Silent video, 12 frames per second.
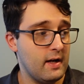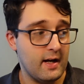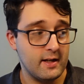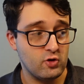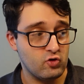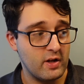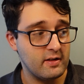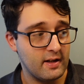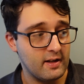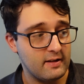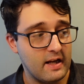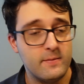a strength and
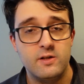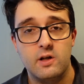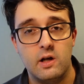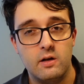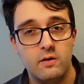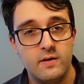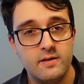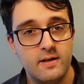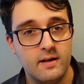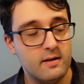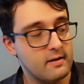a damage characteristic